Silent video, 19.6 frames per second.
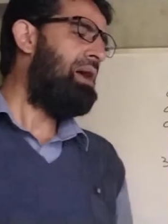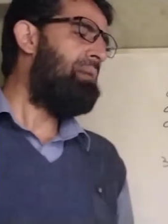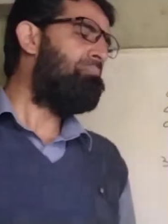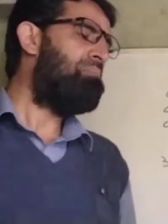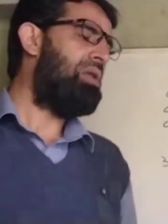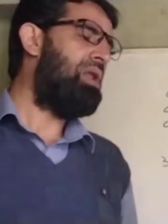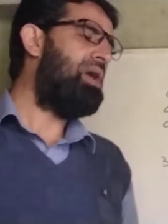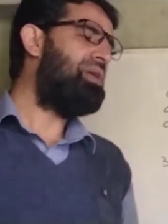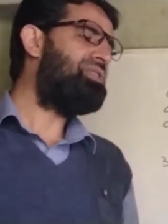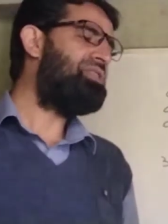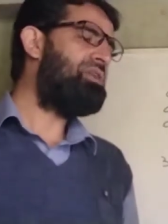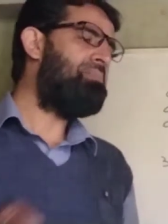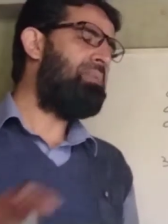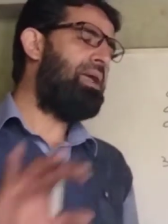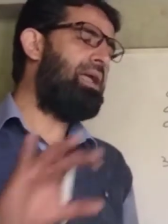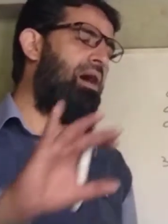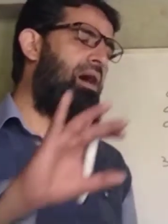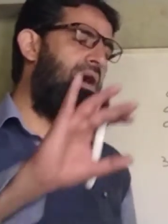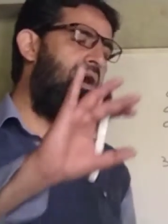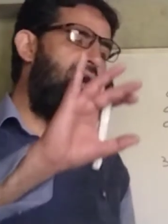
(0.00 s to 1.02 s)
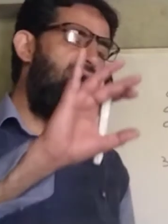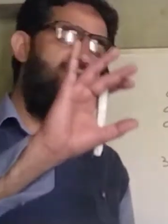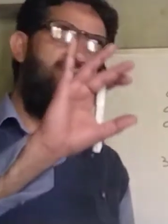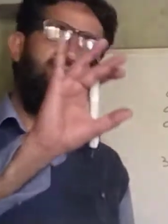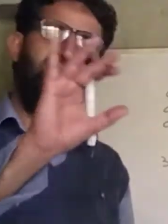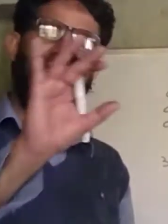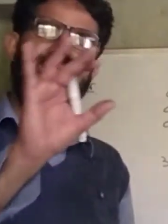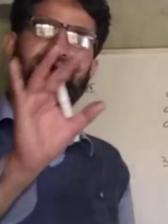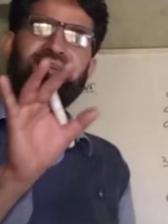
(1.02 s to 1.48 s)
planted by
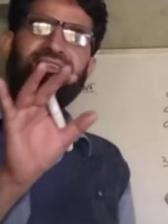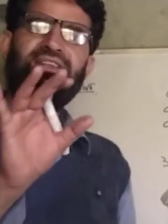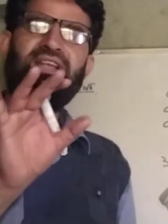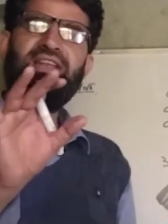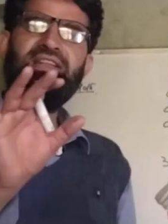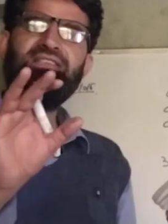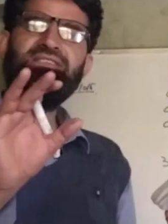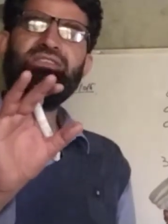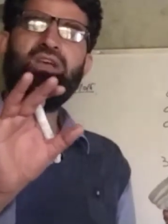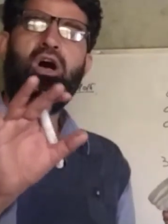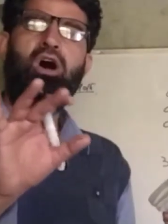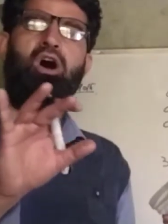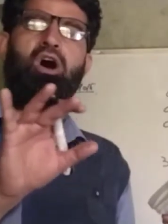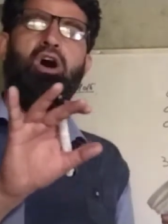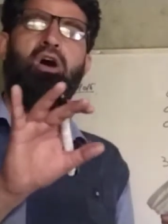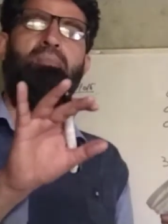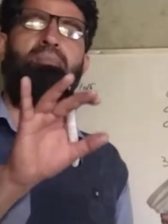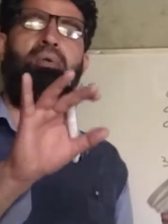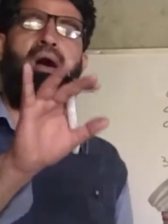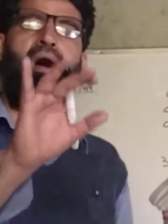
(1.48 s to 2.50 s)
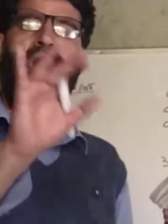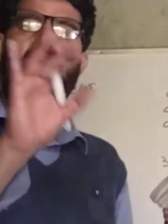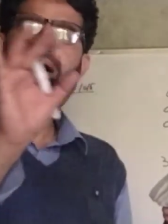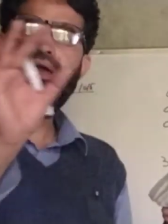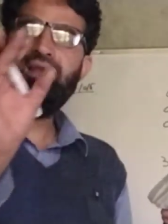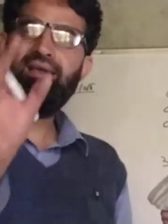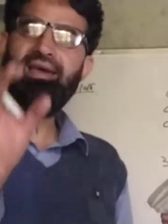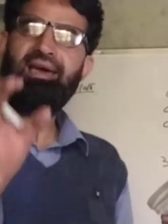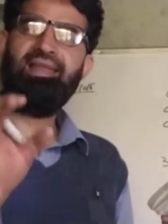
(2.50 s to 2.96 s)
all sections of
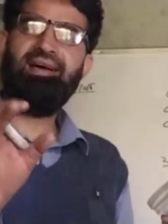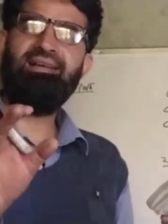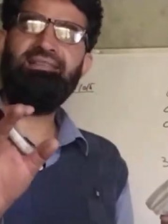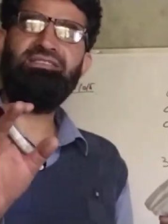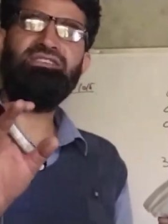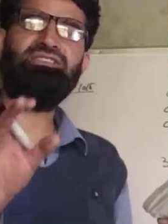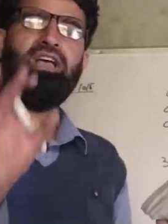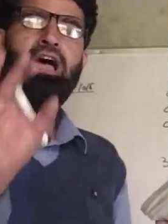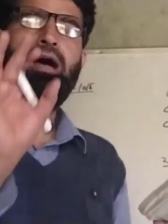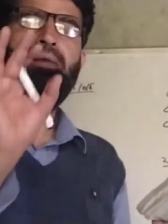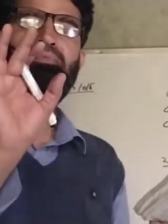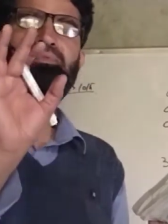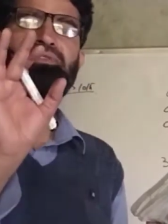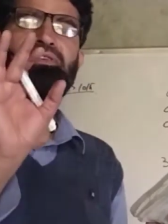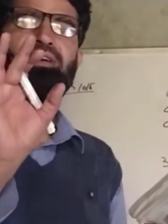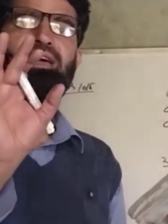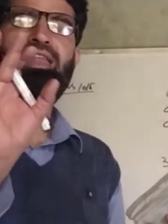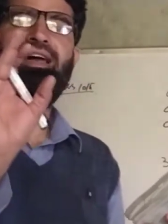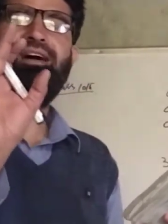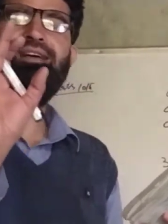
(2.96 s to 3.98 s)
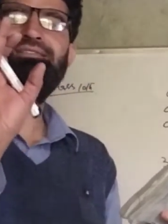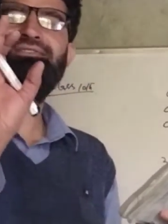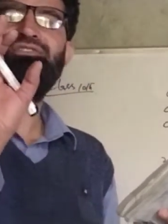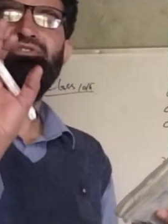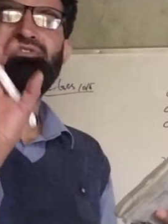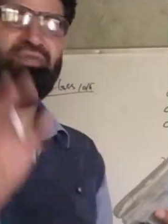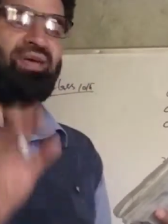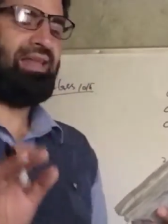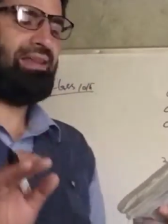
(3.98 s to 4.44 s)
all classes up to class
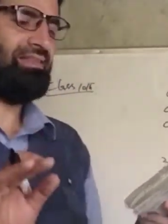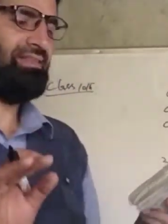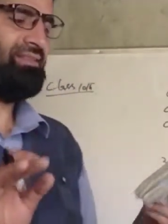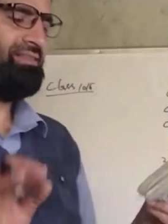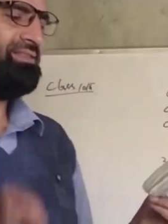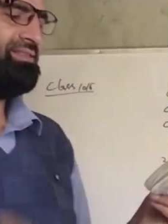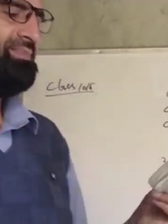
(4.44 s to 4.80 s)
12th.